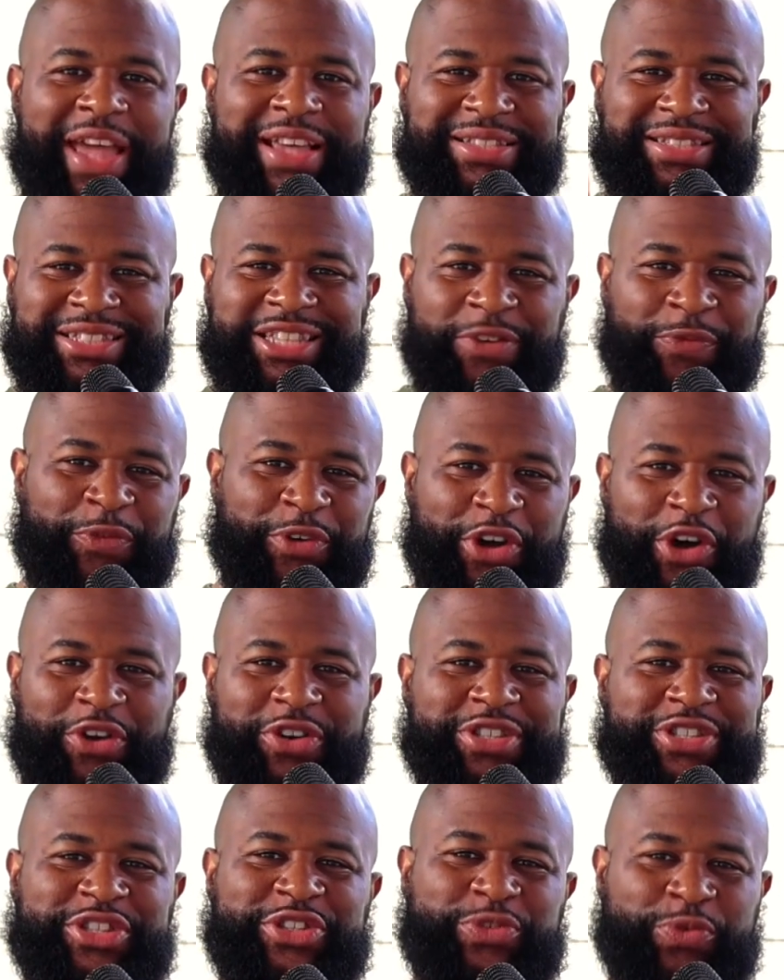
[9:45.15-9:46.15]
as difficult
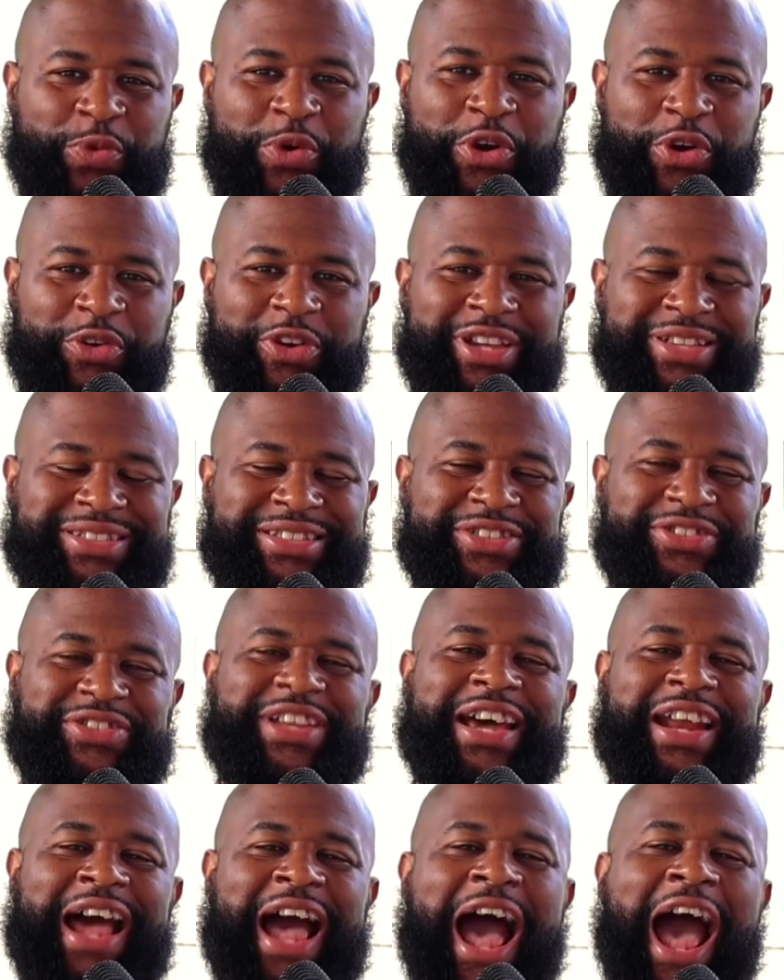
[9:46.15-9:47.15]
as this world is, there's
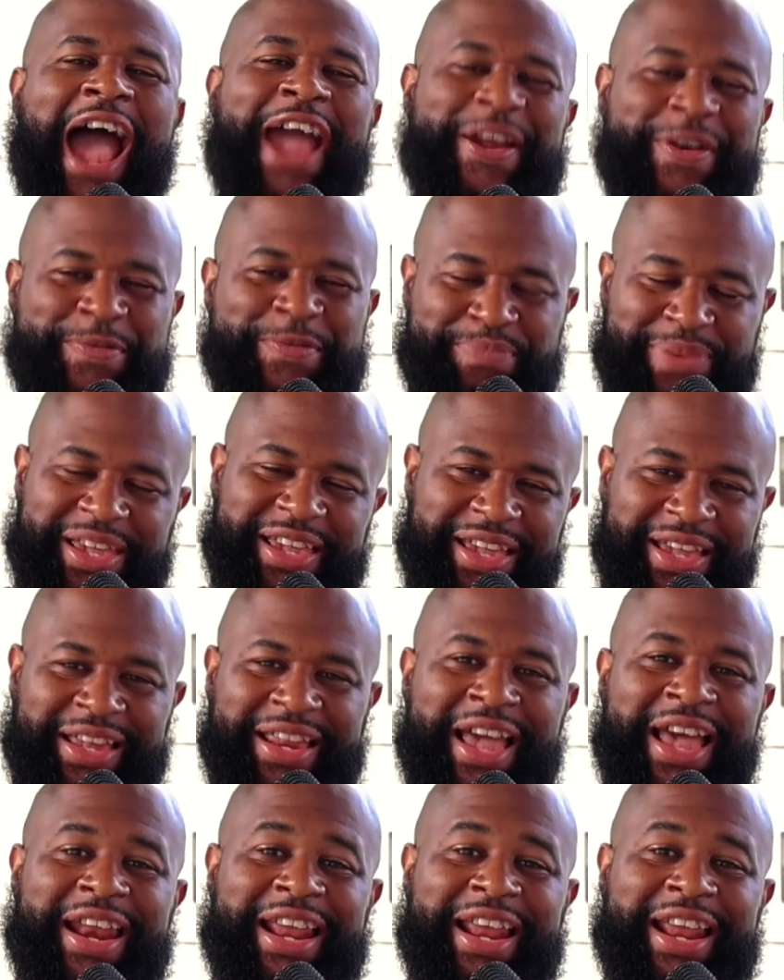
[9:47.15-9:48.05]
not a higher being